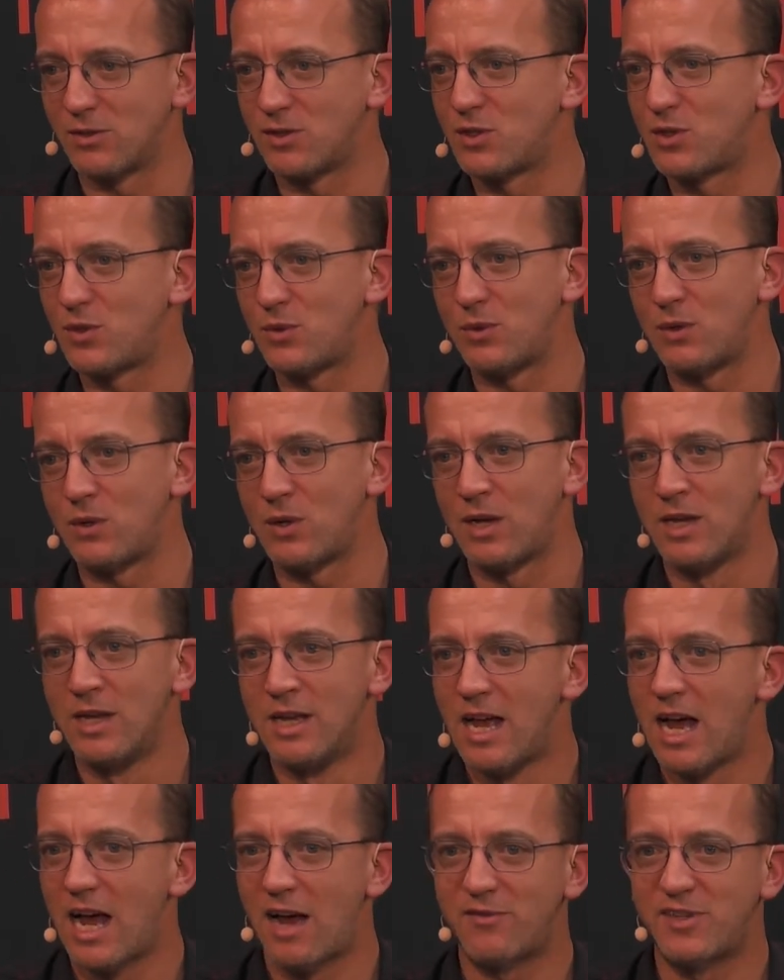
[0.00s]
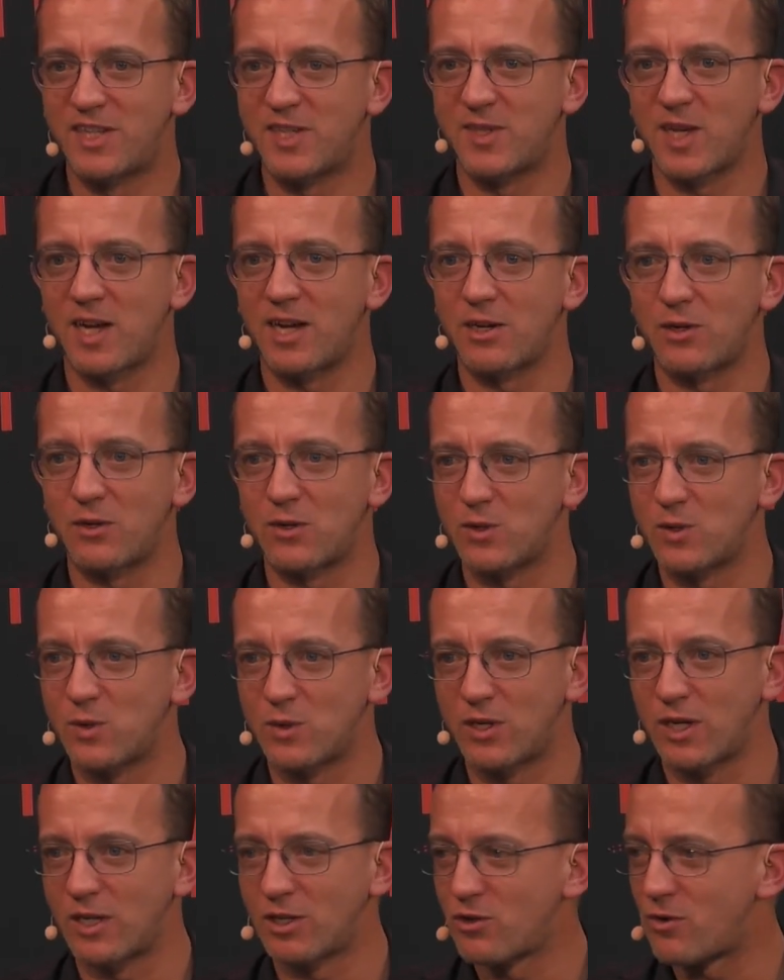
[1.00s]
to have designers who
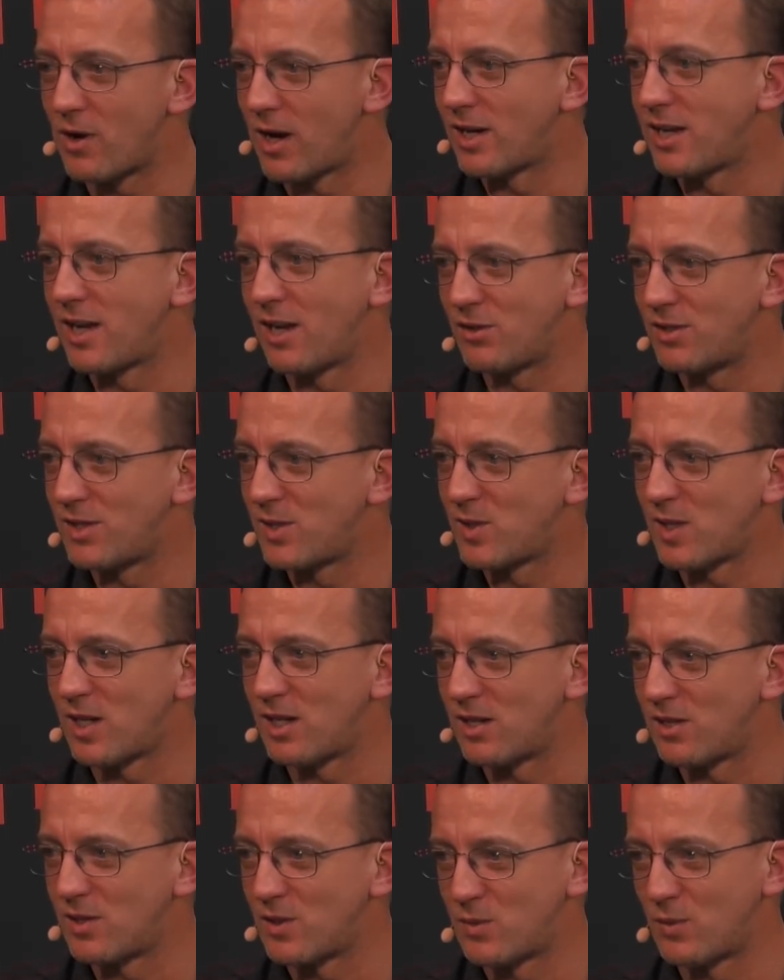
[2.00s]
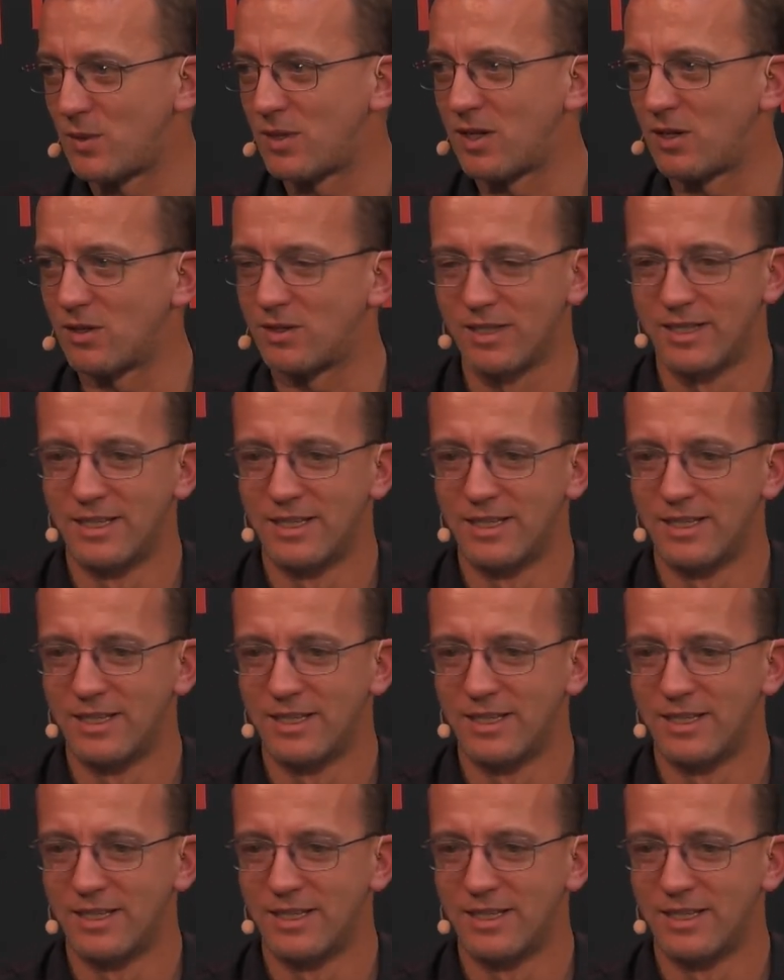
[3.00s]
can crank out designs without